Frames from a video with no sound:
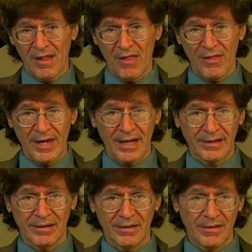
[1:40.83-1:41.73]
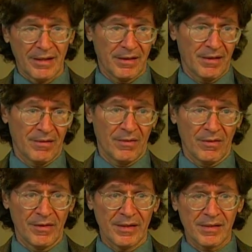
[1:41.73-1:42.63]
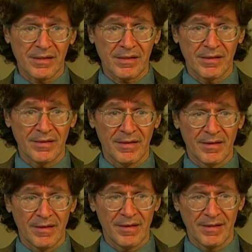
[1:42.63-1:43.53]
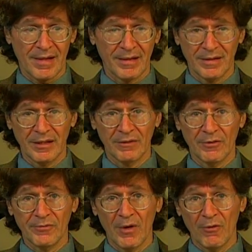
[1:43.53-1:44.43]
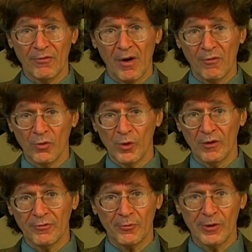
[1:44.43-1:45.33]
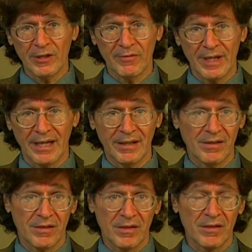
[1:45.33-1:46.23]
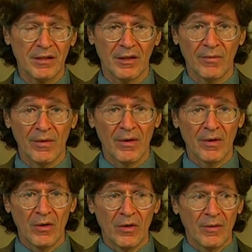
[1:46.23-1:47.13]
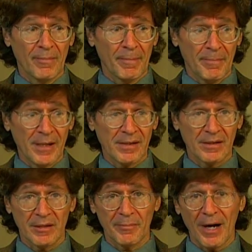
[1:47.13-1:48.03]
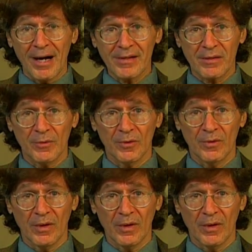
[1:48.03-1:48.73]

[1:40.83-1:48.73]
that that this this idea of a, of, of a will free of that is just, you know, basically impossible.